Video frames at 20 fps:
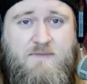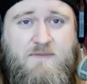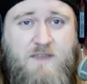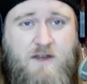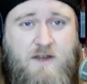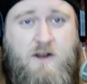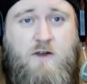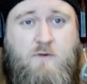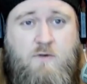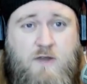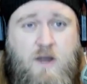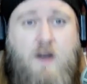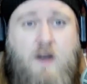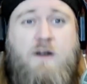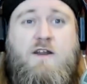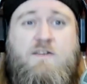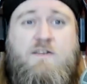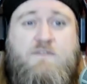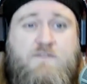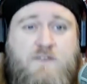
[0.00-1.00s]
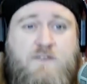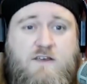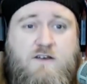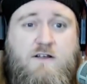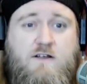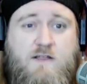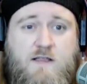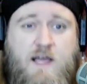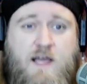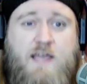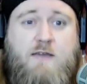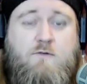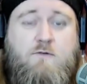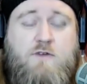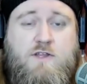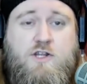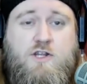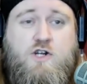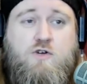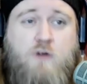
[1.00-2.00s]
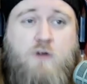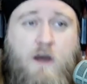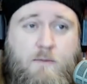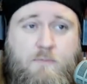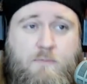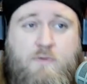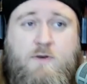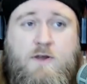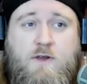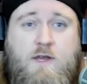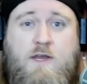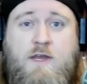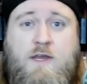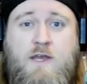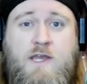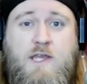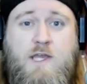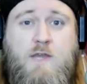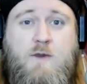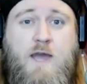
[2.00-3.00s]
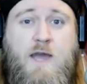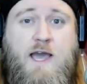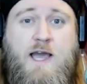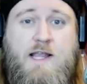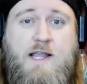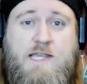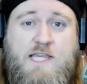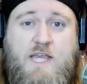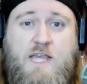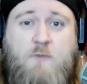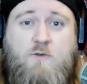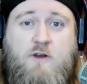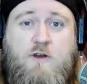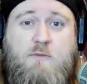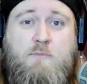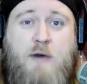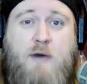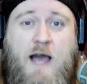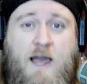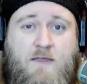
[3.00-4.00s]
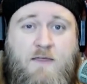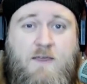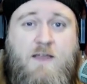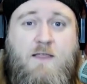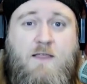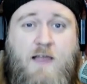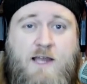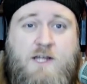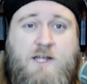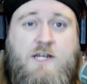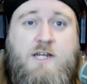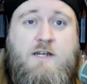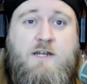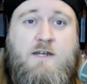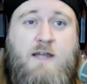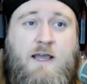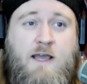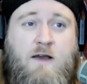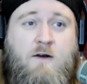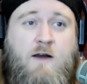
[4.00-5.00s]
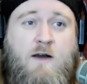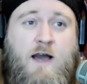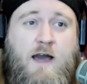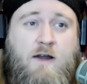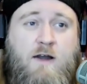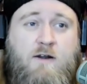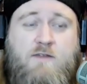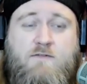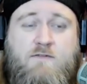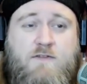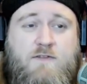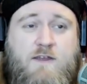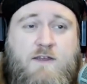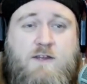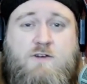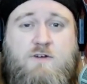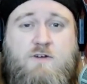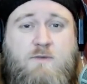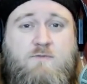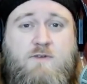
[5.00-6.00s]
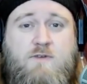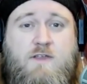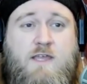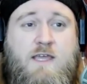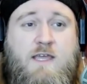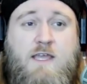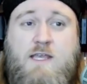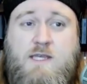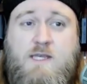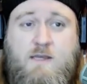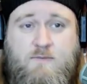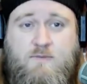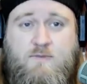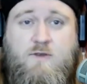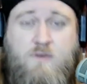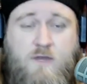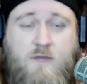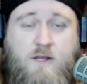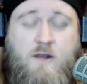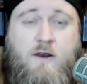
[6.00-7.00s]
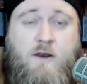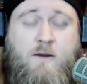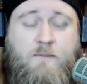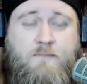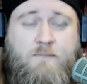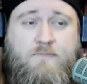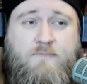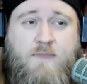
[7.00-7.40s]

You know, we already feel like with Trump you had someone buy the election. Now, I don't even think Trump really is a billionaire.